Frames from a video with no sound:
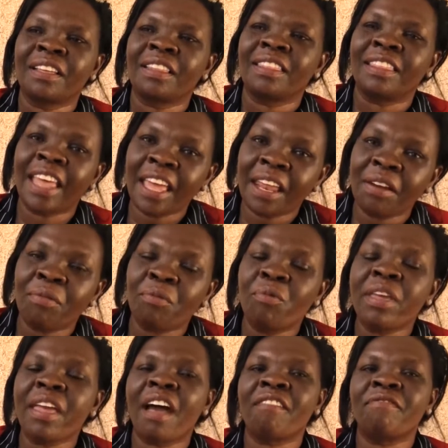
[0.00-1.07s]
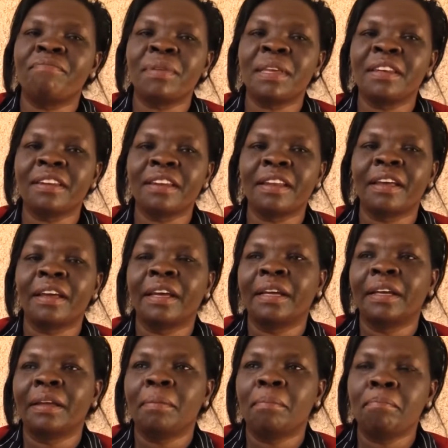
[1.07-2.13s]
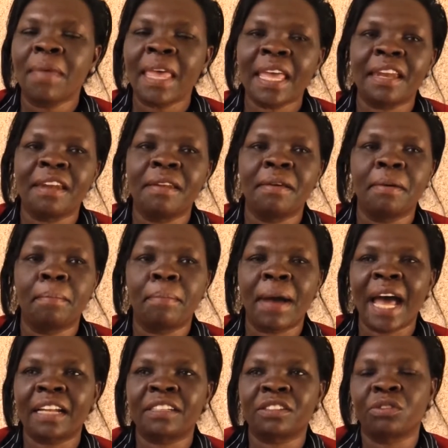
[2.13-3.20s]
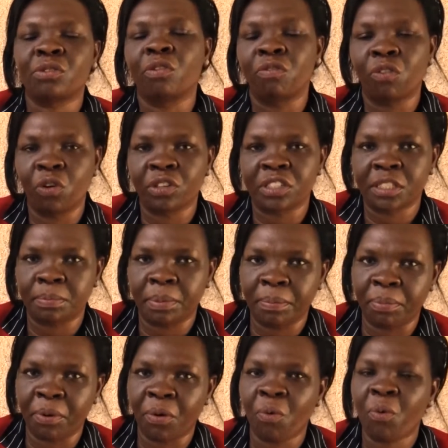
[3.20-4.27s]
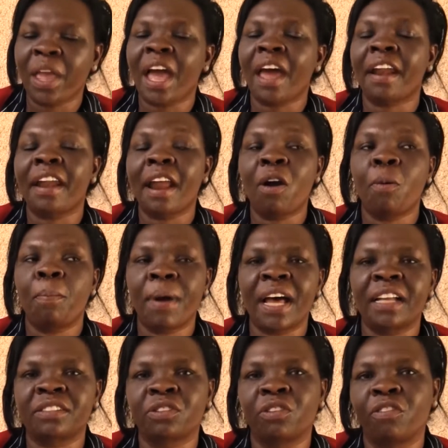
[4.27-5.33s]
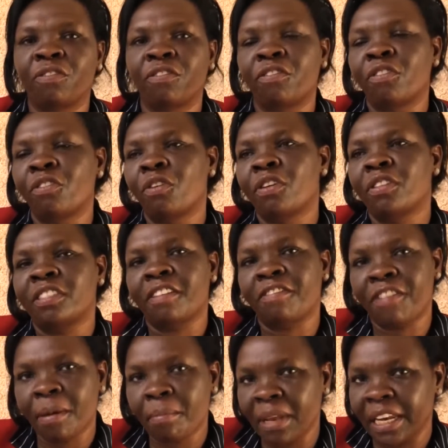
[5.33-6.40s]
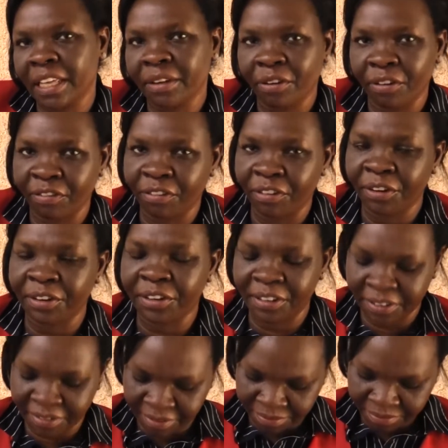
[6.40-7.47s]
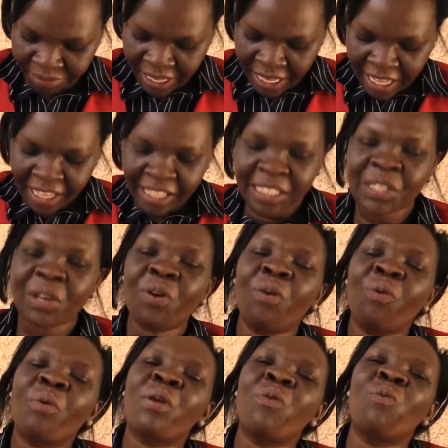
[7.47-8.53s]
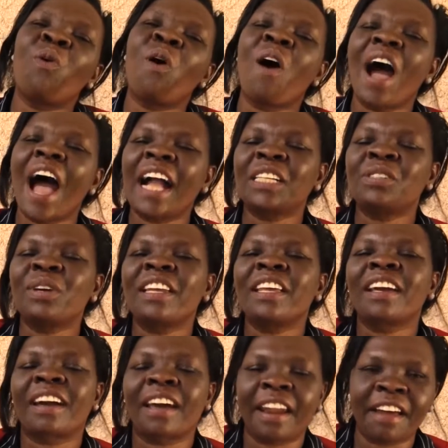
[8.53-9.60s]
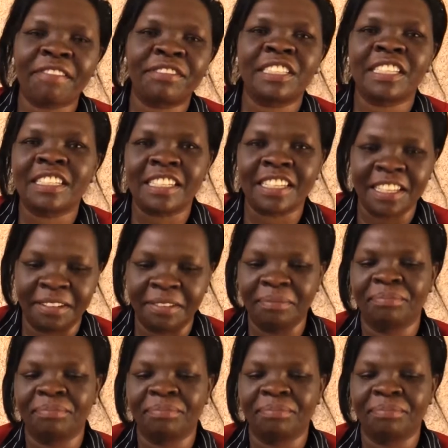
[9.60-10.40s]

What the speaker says: then we have been made part of God's people. We are now part of the family of God. So we were actually crafted in.